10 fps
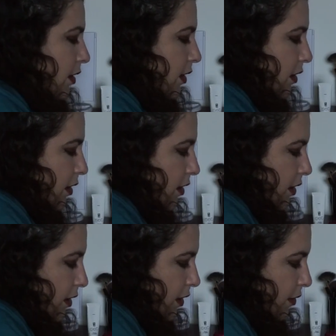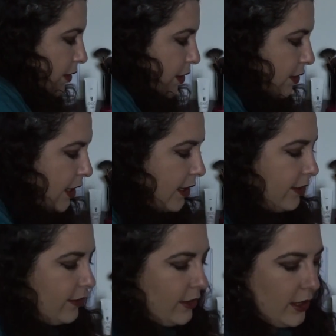Okay, we'll do that.
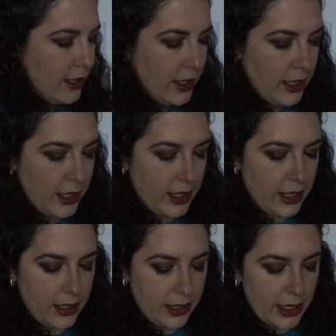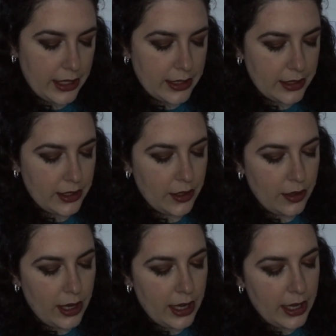Okay, so
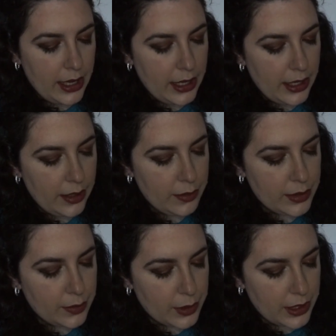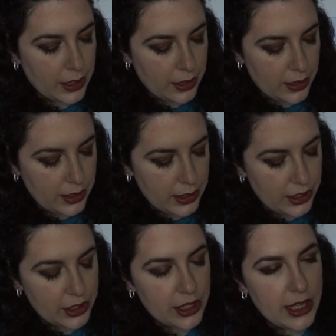I was working on
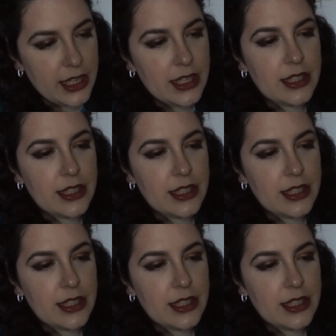this shade